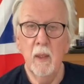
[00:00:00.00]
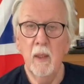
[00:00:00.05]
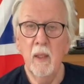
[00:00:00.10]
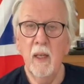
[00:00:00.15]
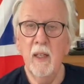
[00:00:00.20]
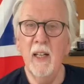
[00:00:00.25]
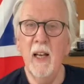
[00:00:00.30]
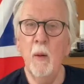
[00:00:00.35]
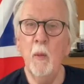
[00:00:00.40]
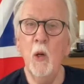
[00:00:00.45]
And
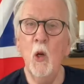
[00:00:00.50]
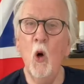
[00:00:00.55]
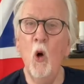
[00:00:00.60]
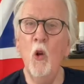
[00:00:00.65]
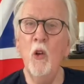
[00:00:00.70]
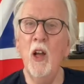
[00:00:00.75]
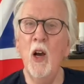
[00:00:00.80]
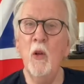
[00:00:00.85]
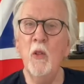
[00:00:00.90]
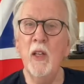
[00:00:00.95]
now we all
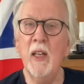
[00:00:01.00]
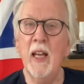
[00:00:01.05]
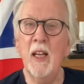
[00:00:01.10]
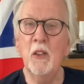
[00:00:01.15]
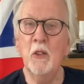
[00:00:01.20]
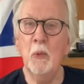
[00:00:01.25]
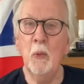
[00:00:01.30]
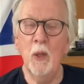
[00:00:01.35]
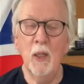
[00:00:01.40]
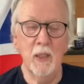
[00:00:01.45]
know the
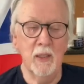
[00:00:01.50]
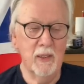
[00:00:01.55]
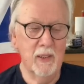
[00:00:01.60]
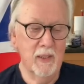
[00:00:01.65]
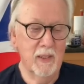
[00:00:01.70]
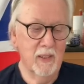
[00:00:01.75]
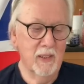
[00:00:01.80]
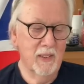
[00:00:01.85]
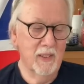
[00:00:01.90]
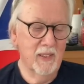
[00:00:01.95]
next one.
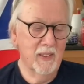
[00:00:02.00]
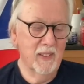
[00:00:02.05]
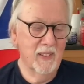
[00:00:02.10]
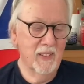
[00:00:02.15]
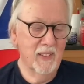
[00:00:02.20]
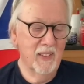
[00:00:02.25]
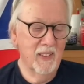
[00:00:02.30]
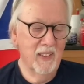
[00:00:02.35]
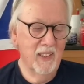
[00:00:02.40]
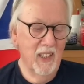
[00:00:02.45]

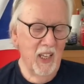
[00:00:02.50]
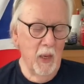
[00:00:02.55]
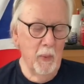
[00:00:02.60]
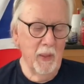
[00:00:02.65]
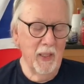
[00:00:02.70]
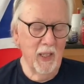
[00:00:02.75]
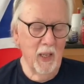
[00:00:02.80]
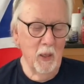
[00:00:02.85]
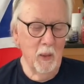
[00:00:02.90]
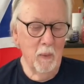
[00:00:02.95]
Here we
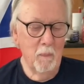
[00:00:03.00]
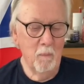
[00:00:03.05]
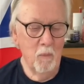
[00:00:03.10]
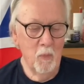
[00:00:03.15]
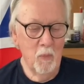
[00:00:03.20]
go.